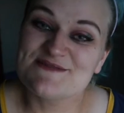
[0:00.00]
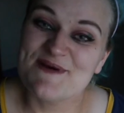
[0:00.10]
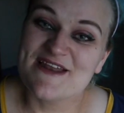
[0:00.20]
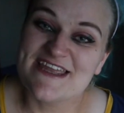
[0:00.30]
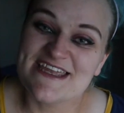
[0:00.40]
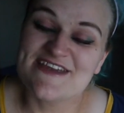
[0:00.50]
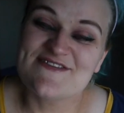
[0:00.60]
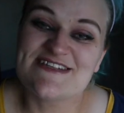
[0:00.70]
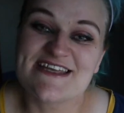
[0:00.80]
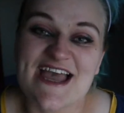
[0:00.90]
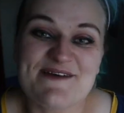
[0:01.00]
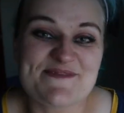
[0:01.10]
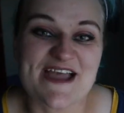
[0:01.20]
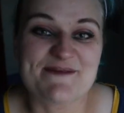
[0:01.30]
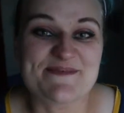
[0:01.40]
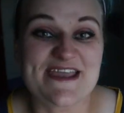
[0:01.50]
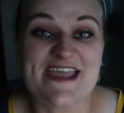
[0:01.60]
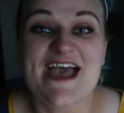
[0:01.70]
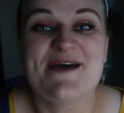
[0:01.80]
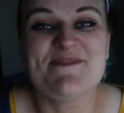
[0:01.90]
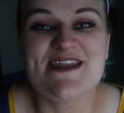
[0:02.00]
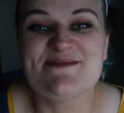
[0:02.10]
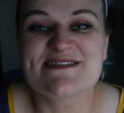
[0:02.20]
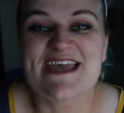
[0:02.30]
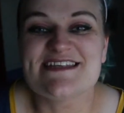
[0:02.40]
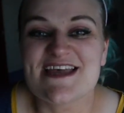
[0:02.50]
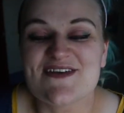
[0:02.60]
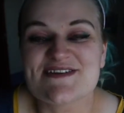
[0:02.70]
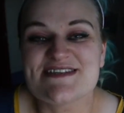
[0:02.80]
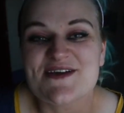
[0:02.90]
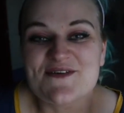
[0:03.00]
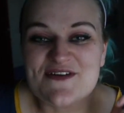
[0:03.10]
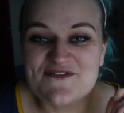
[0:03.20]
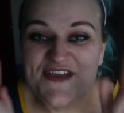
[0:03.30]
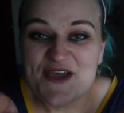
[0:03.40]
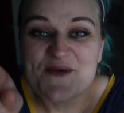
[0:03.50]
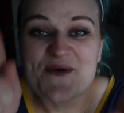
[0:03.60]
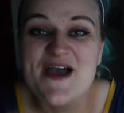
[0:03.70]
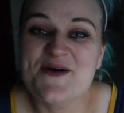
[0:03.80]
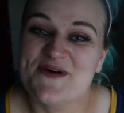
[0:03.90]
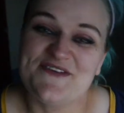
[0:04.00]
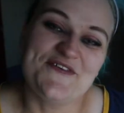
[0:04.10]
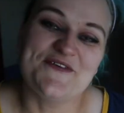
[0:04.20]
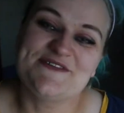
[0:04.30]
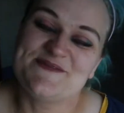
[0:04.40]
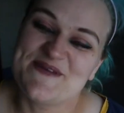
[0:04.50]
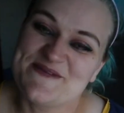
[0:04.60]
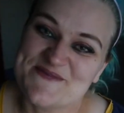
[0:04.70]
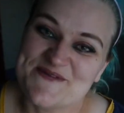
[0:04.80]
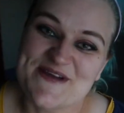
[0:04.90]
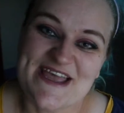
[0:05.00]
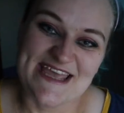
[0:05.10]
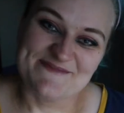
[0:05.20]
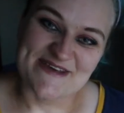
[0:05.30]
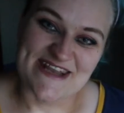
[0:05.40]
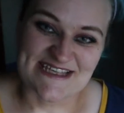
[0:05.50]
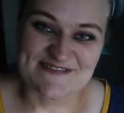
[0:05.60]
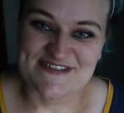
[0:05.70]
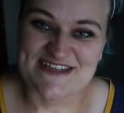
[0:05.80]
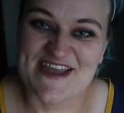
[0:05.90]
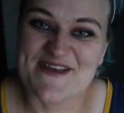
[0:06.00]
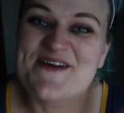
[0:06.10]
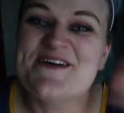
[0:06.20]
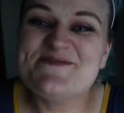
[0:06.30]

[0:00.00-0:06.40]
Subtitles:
Keep smiling, keep reading and be happy. My name is Katie and I see all of you wonderful, awesome people in my next video.